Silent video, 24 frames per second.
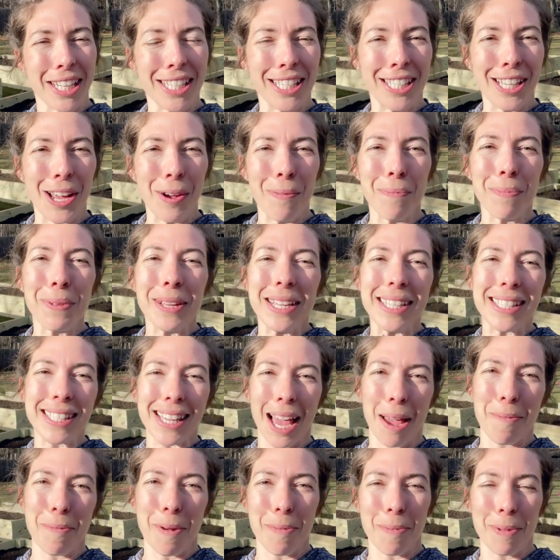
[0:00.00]
So please
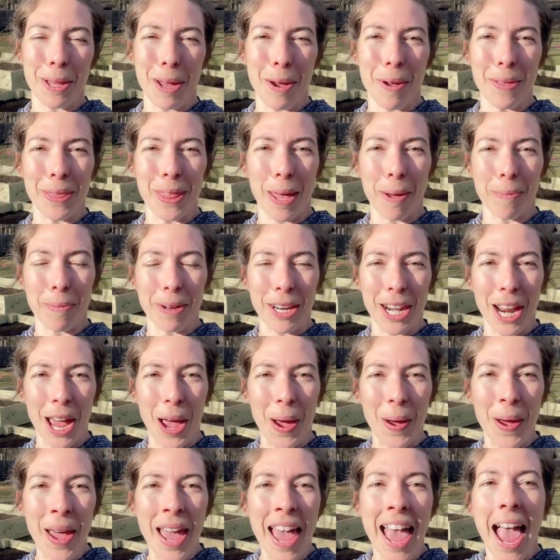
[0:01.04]
comment below and let me know.